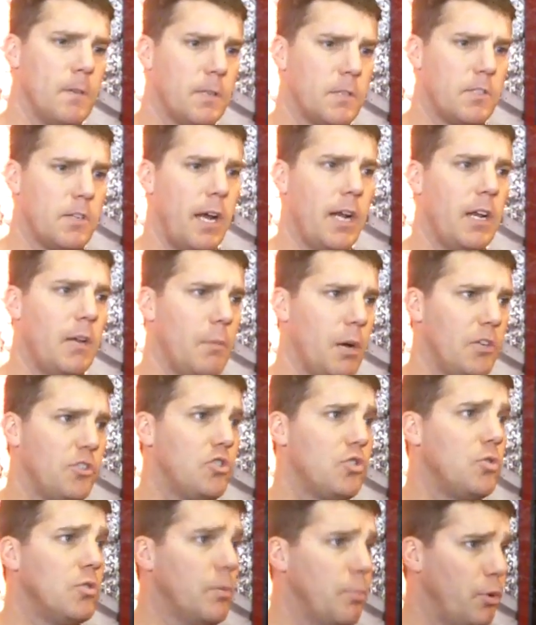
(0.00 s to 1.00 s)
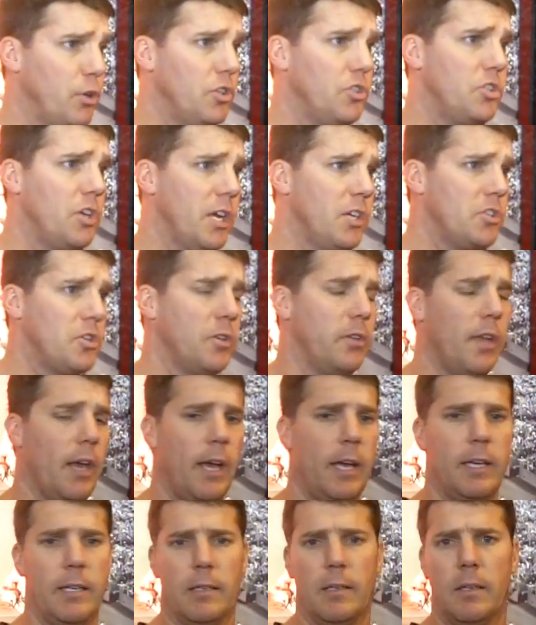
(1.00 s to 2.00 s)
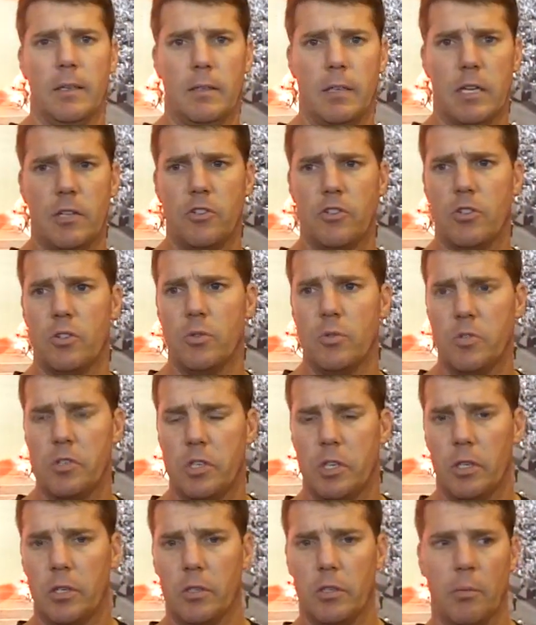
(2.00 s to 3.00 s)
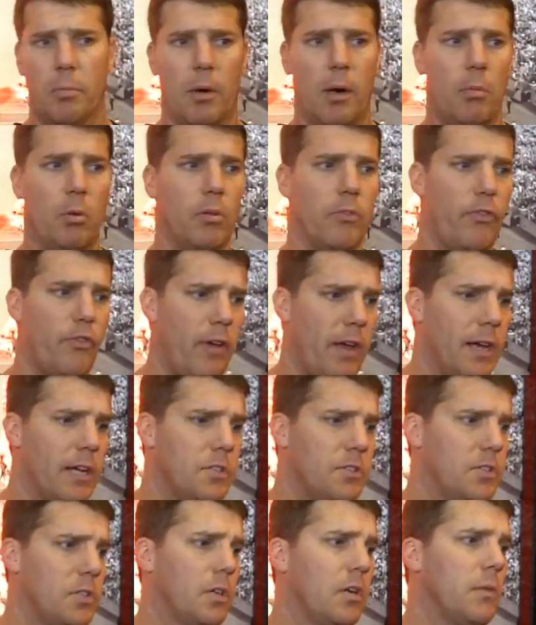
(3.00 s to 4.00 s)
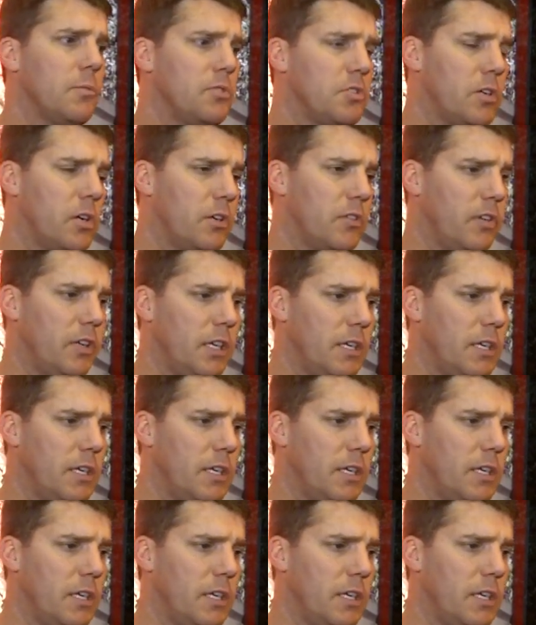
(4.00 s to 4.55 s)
excited about Student Appreciation Day and getting students here in the bubble and fans to come see our